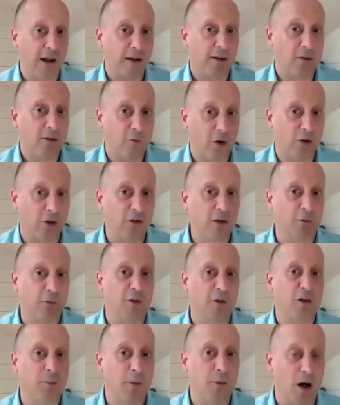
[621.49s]
those
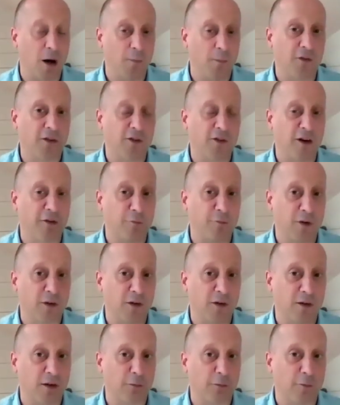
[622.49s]
different departments of
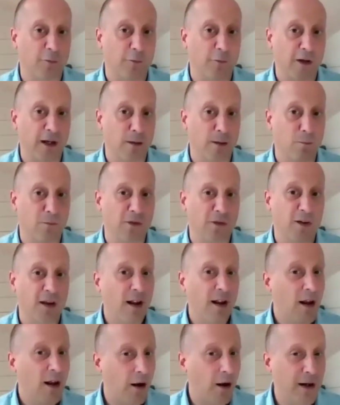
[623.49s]
government and different themes,
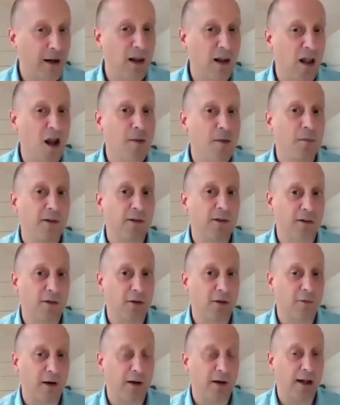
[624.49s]
I think alignment is
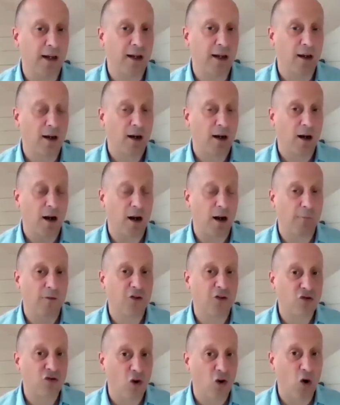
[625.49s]
a very
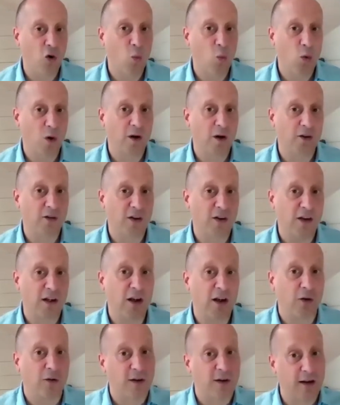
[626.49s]
strong word to
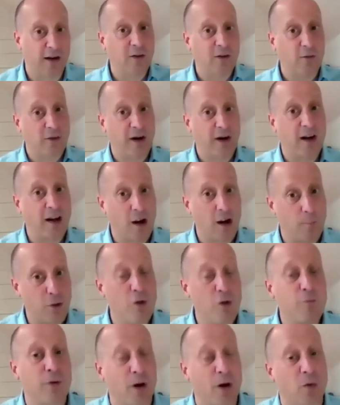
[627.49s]
use, and it's a very
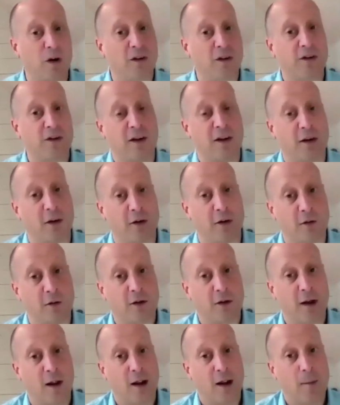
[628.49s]
appropriate word to
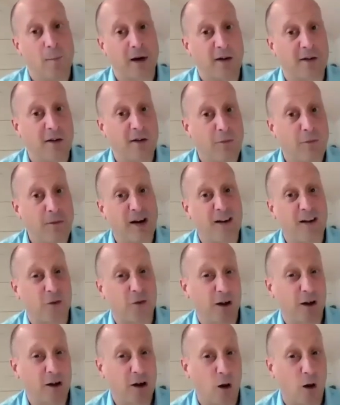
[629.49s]
use, because I think that's
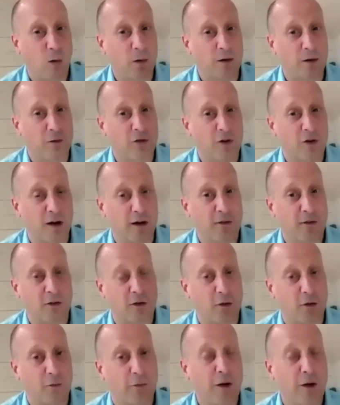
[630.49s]
the goal of trying
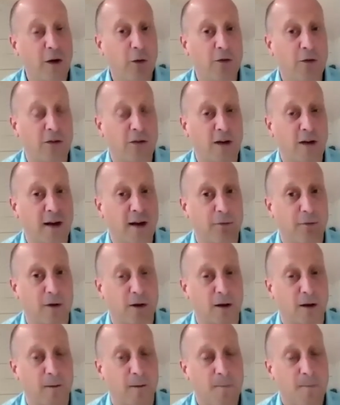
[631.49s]
to fuse
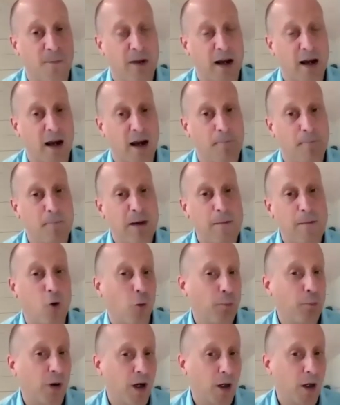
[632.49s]
together and be
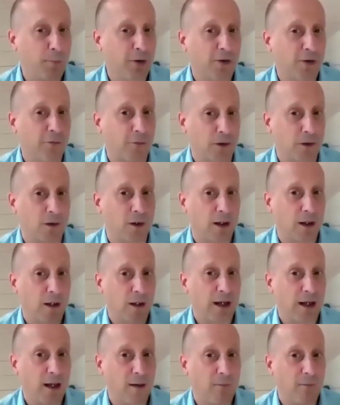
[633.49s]
more purposeful
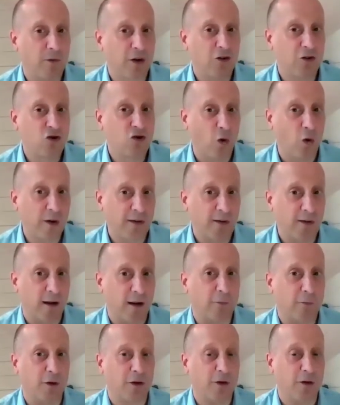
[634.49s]
in the joint
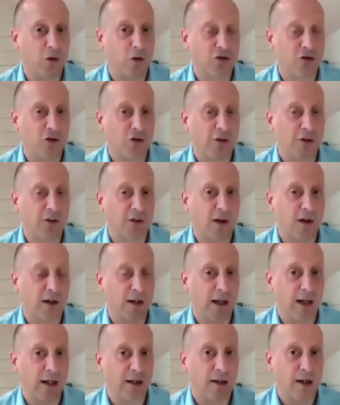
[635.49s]
effort, not just
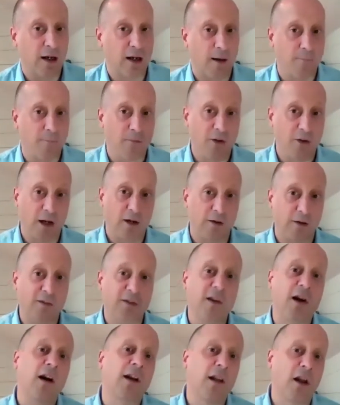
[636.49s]
in
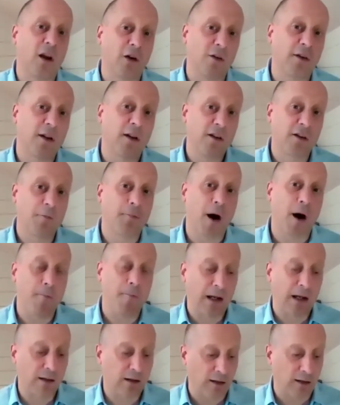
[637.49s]
siloed
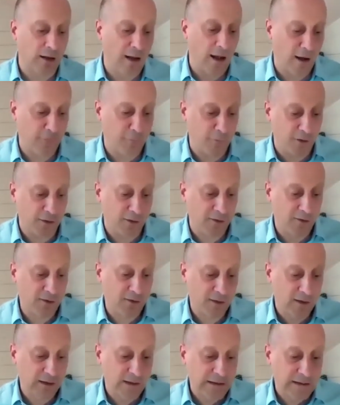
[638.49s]
departmental
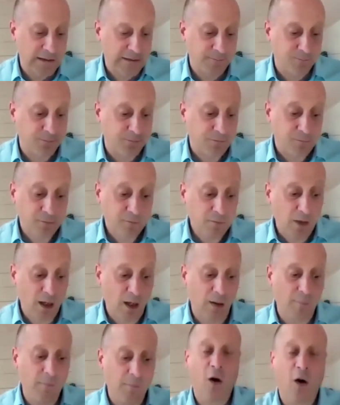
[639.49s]
efforts.
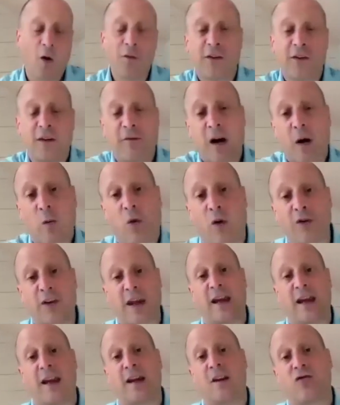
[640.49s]
Obviously, there was
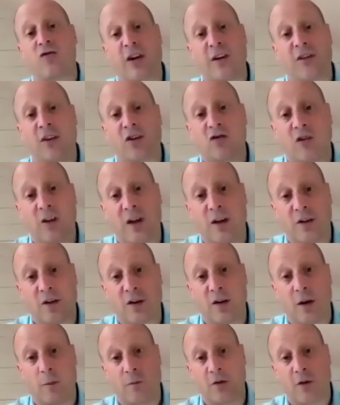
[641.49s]
a transition in
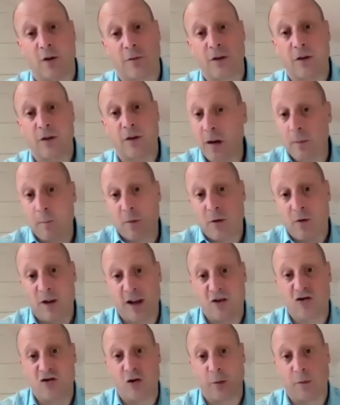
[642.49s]
terms of the development
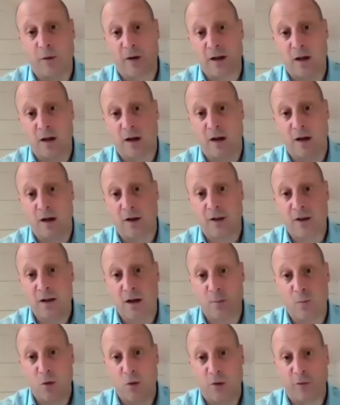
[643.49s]
relationship with India, as
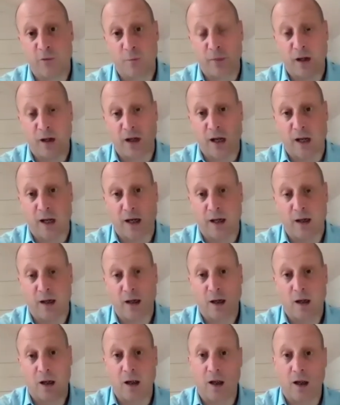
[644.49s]
India moved from being a
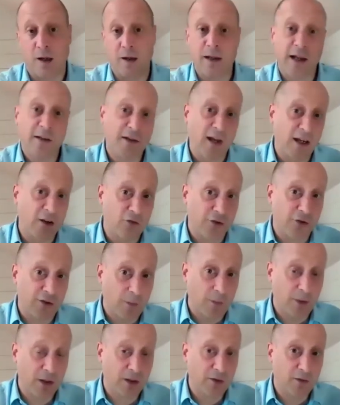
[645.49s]
net aid
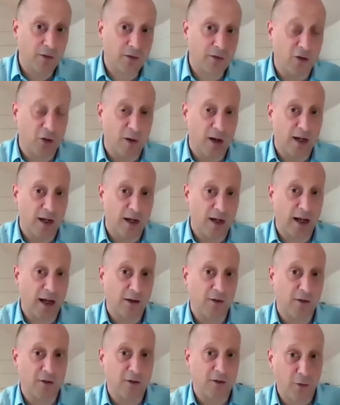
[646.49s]
recipient to a
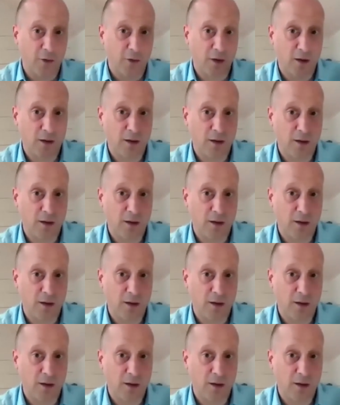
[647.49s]
net donor,